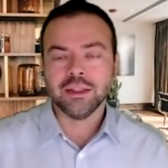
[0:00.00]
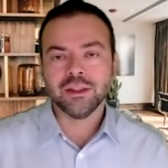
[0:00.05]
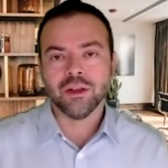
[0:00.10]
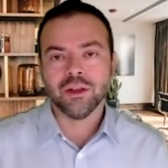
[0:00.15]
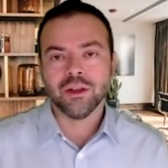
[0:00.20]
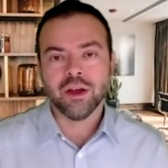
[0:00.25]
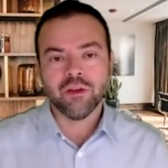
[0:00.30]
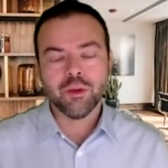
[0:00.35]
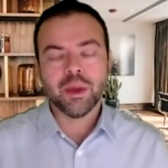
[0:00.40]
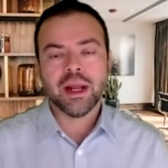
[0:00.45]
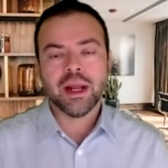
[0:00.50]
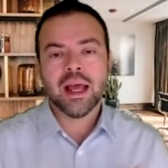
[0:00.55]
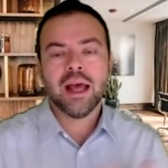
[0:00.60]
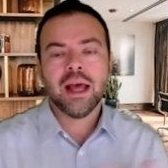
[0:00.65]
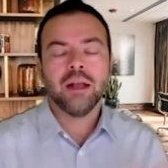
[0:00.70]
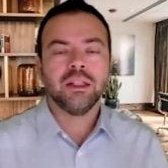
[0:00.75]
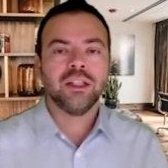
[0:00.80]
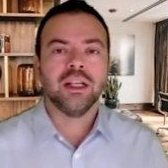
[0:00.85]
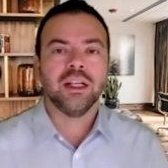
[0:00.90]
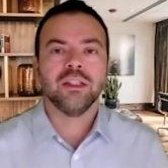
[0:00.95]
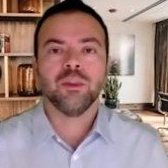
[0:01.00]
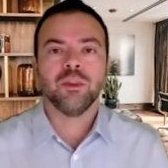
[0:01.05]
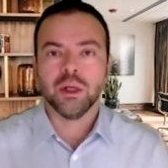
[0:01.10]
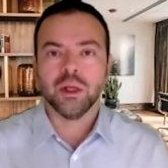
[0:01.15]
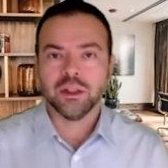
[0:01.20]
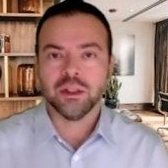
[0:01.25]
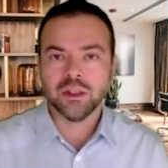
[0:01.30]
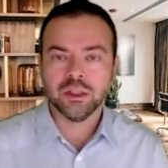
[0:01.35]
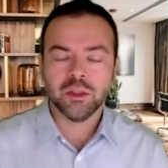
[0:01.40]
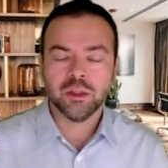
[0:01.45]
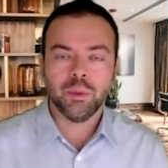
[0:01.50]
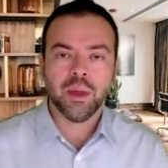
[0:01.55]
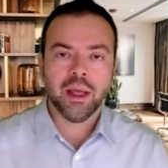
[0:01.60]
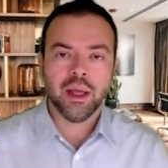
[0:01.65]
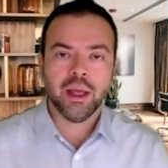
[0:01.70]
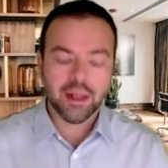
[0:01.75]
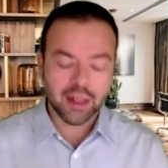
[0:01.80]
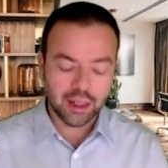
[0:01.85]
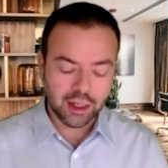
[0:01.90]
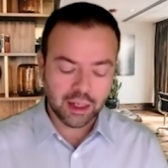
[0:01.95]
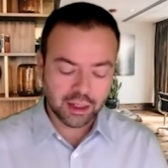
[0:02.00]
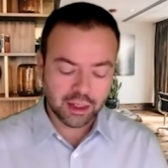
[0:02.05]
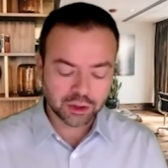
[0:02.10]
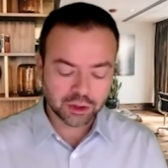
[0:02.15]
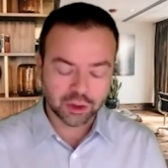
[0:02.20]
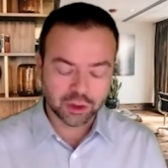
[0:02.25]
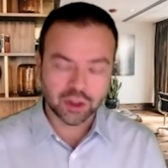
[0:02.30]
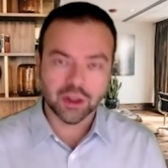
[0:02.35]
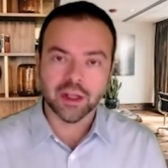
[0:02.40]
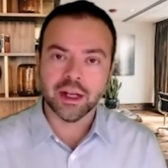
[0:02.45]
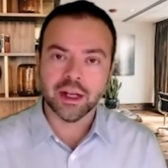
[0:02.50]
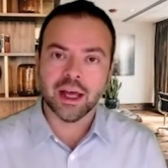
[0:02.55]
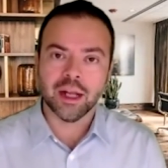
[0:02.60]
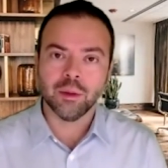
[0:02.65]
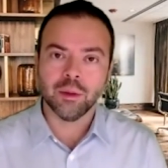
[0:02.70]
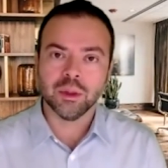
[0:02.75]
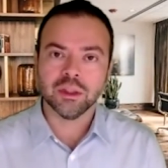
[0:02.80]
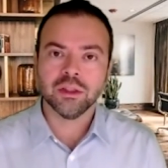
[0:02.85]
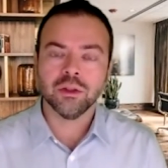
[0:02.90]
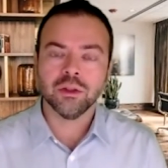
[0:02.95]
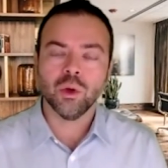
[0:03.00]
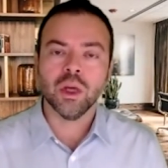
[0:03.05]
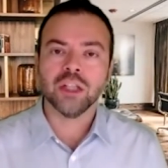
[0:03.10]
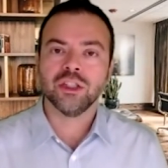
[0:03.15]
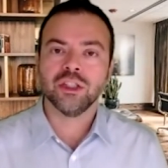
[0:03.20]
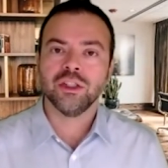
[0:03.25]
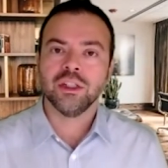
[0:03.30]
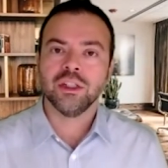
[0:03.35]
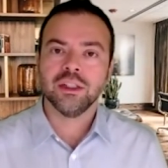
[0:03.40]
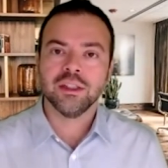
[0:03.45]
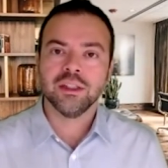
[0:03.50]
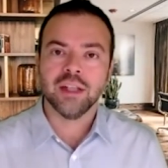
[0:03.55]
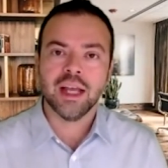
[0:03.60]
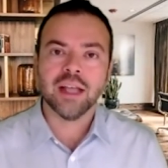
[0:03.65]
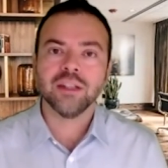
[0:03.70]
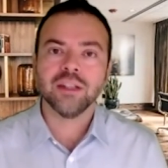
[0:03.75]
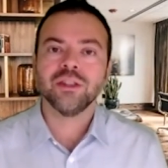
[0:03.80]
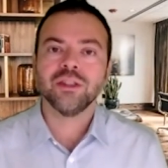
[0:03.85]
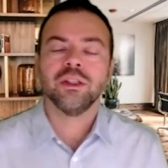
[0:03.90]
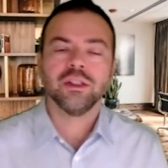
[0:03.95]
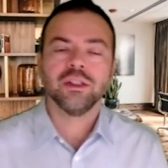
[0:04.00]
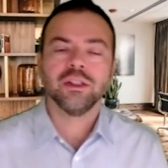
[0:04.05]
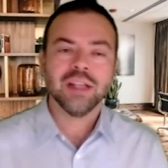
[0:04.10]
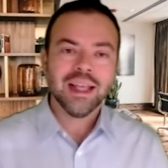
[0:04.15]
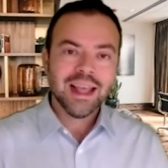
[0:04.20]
So everybody had a chance to participate, enter anonymous questions and answers,